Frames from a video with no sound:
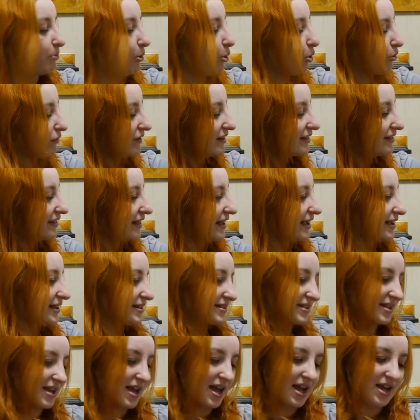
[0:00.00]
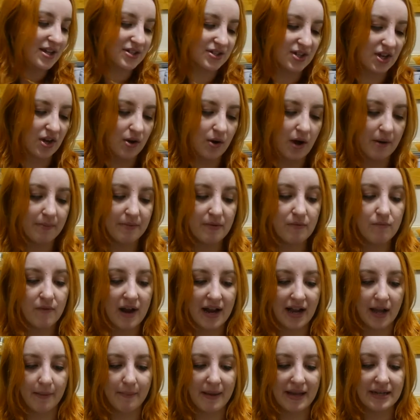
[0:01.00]
boring things. So I've been
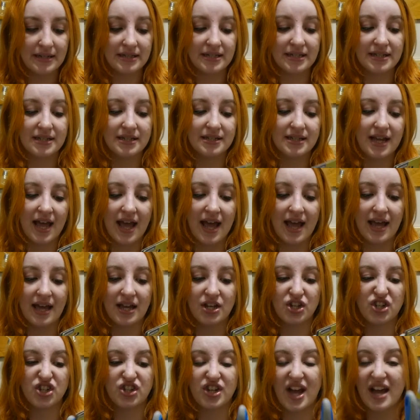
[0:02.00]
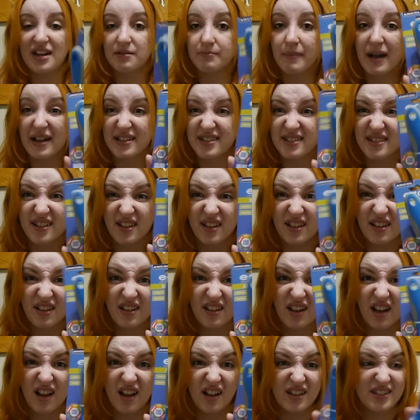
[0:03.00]
recommended a Shedmaster,
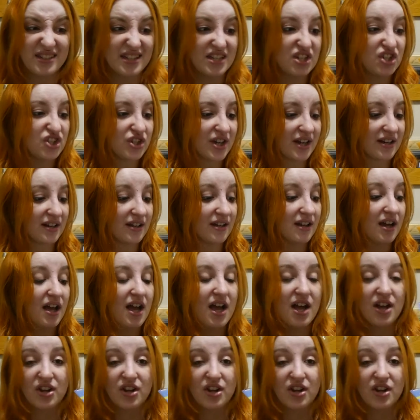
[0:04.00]
a de-shedder,